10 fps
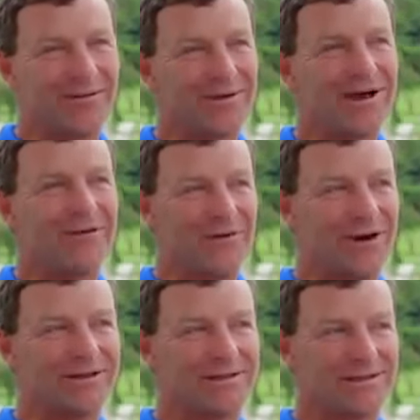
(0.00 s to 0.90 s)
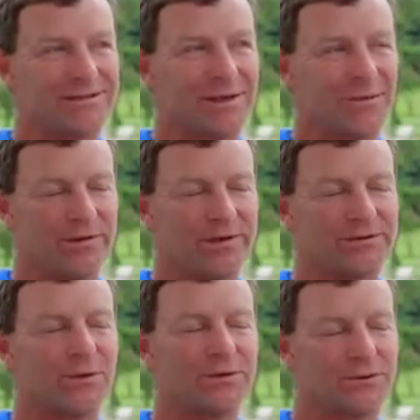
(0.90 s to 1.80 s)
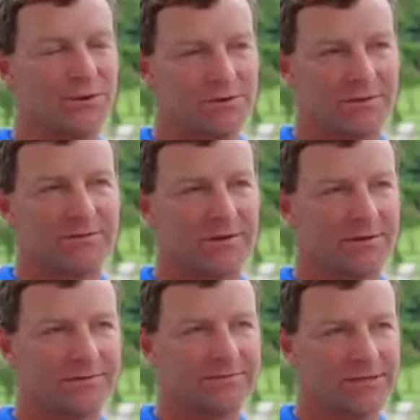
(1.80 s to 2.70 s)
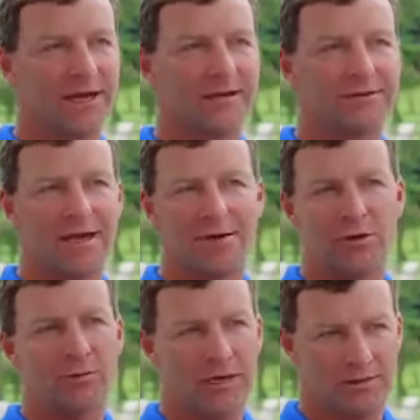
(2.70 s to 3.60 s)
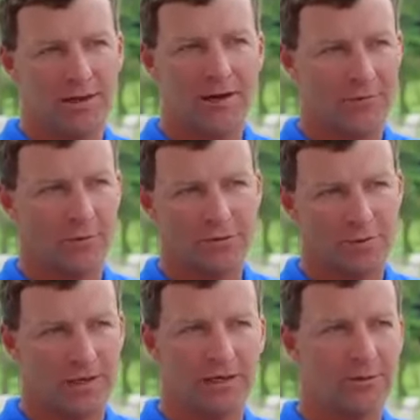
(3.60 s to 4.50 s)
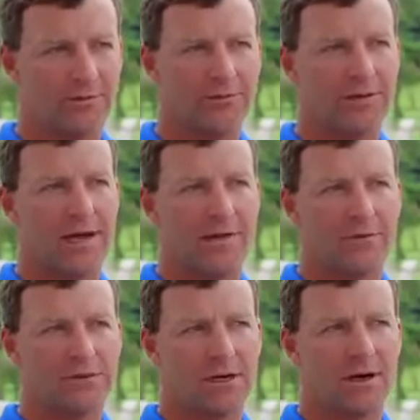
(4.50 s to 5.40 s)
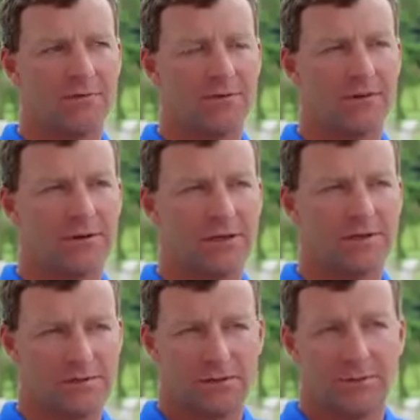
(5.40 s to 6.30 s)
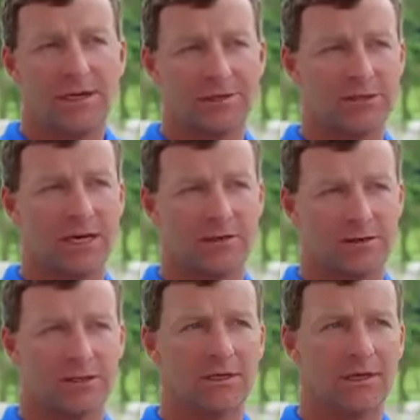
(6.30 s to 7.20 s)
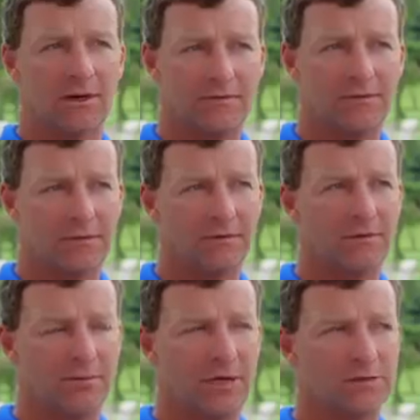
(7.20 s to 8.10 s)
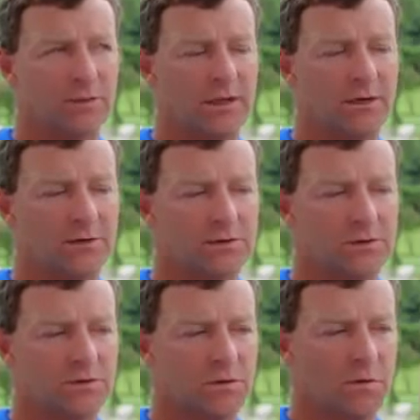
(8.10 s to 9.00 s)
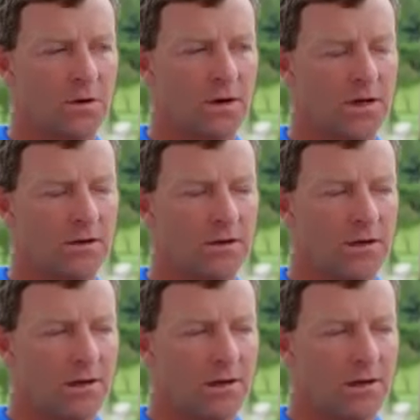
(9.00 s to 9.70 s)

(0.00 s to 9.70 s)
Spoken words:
From a golf architect standpoint, that's always the most difficult challenge. How do you make the golf course playable for the average golfer and yet still make it challenging enough for the best players to score on?